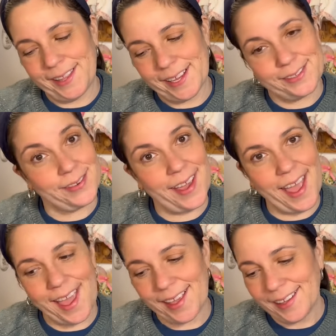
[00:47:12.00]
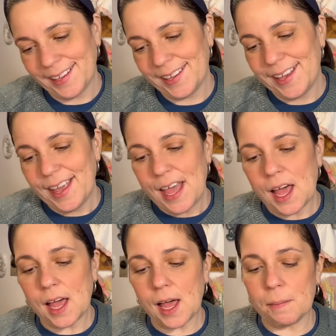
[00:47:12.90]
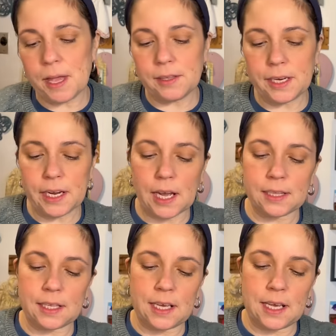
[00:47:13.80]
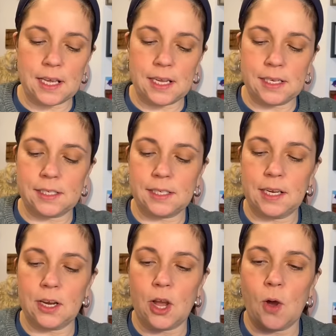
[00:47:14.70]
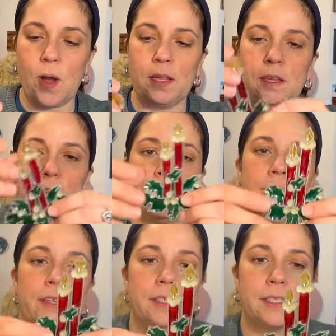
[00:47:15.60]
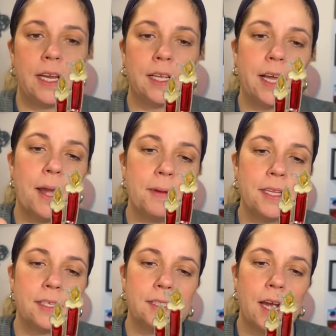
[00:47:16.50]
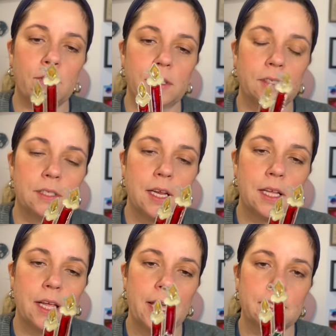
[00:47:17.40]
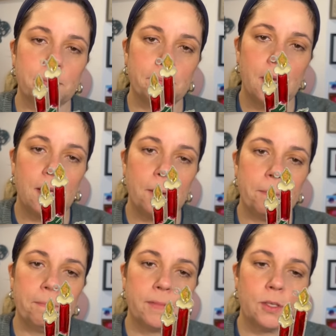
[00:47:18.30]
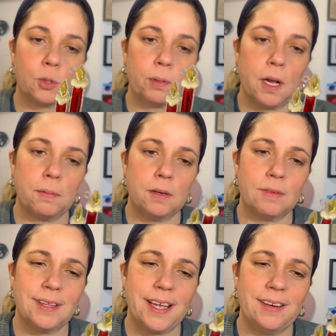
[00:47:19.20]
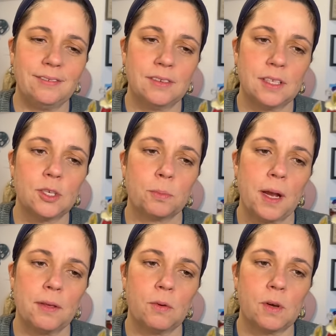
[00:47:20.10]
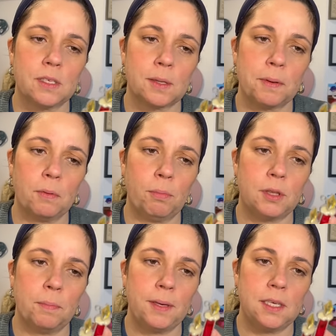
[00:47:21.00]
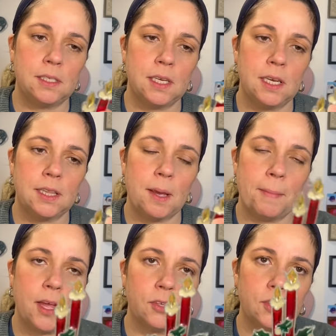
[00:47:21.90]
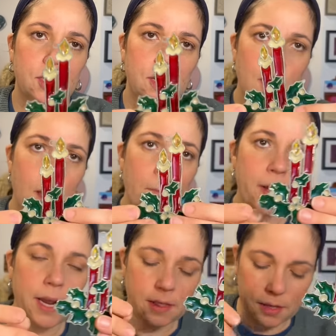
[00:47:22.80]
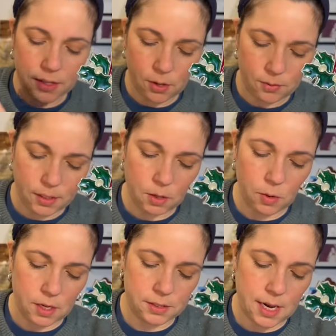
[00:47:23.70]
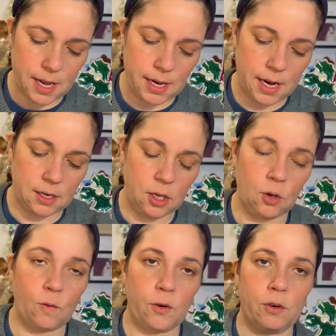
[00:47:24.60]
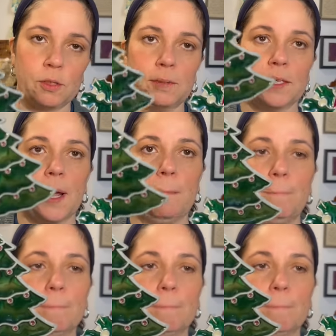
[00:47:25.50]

That's okay. Um, and then I got these, you know, I love the stained glass. I mean, this is not real stained glass. Um, these are probably, well, I don't these are probably the ones that people put the beads in and they melt. But I thought they were really well done and cute for Christmas time.